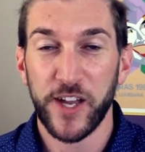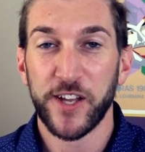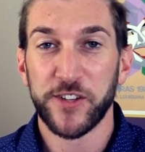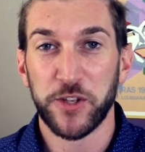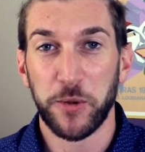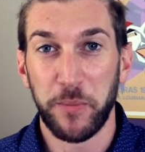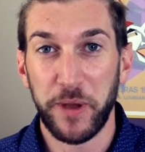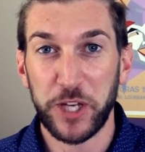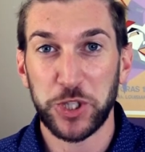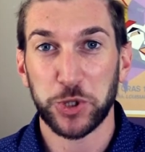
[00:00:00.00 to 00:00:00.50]

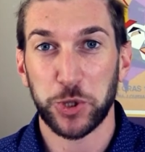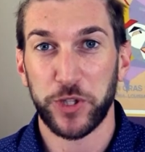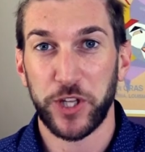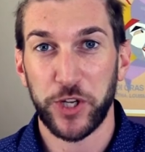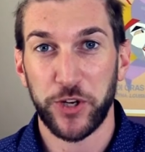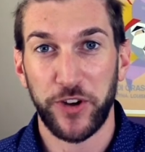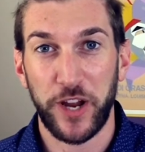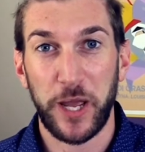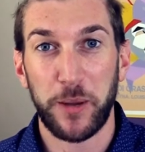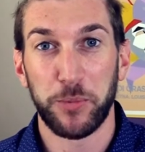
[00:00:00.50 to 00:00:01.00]
to make sure that
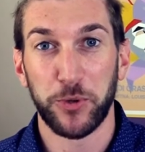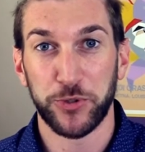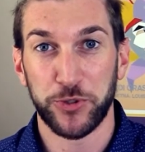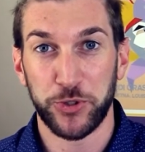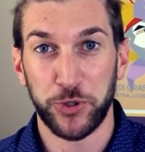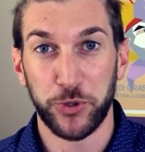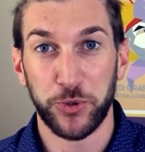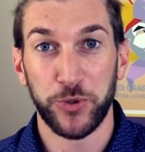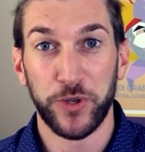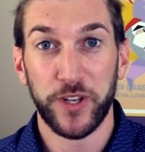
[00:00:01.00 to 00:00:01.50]
you're able
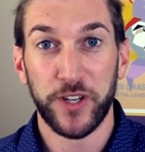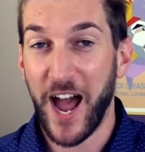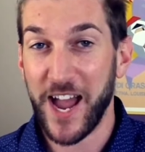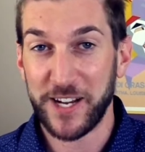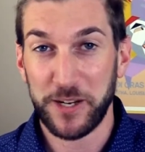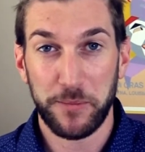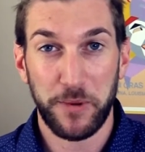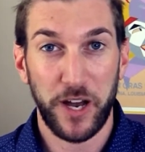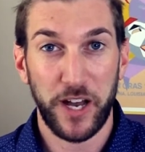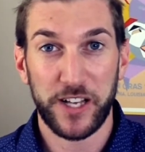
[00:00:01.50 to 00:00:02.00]
to
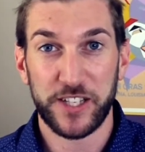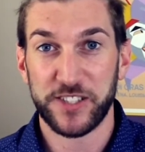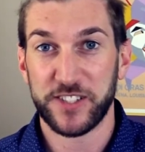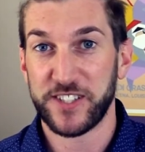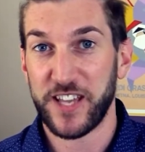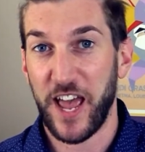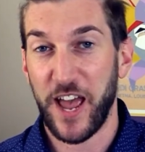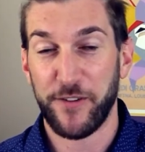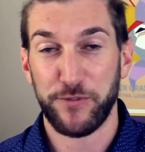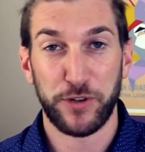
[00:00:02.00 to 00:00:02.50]
itemize
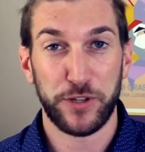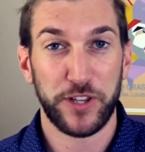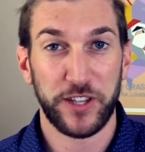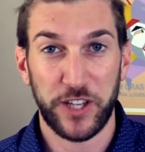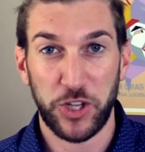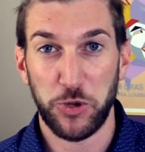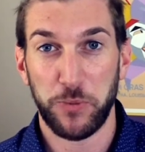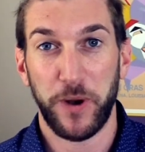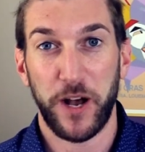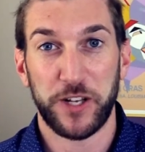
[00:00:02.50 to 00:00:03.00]
everything
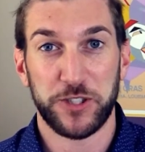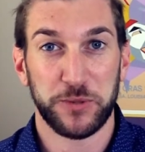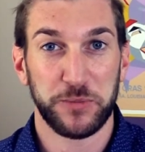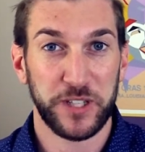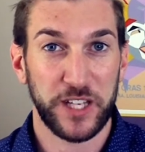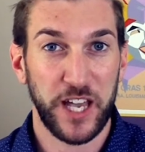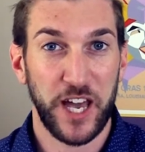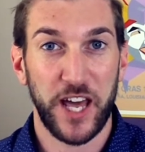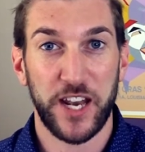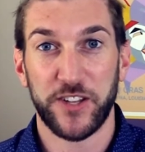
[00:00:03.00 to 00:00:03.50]
that you possibly
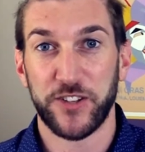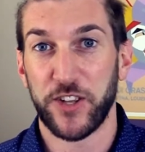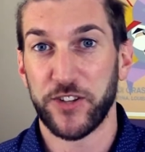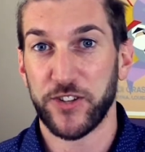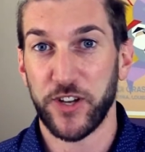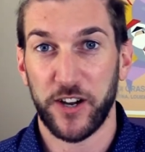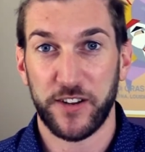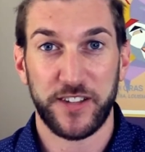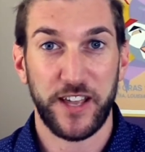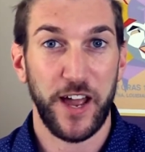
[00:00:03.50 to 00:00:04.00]
can and
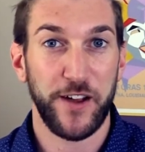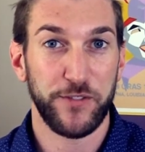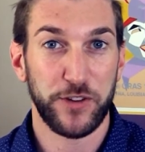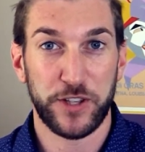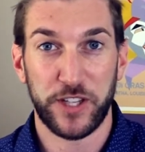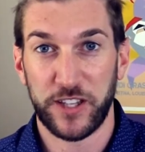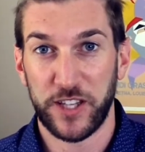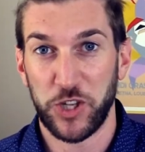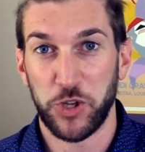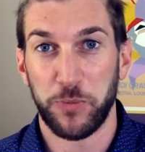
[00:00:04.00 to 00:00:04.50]
deduct
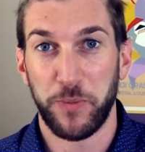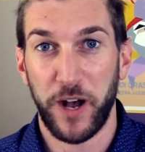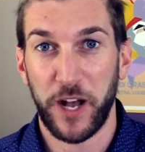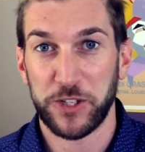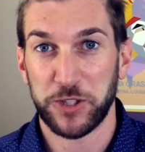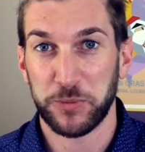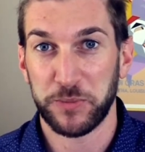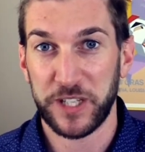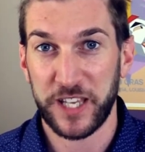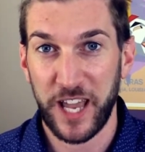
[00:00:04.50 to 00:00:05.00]
everything that you
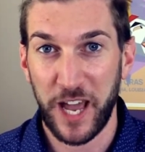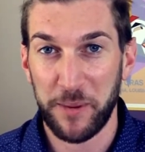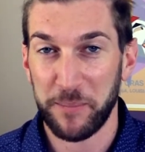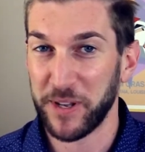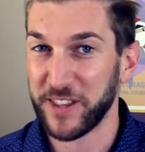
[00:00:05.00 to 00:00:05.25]
possibly can.